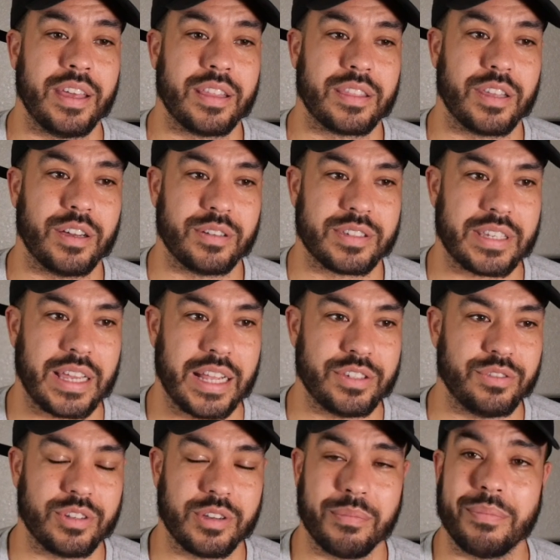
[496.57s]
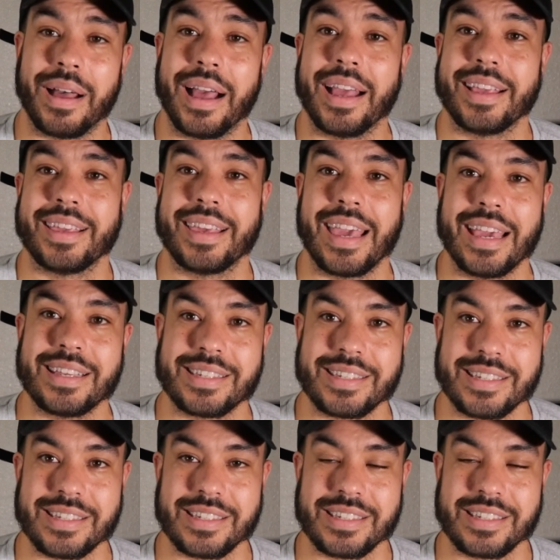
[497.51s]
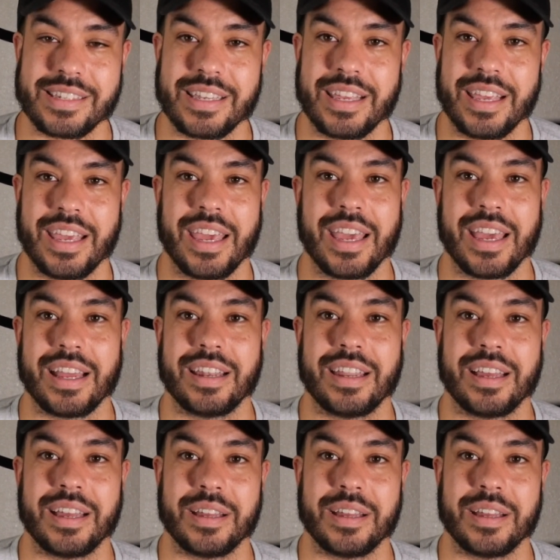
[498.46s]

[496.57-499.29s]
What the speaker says: Those sites you can buy cases and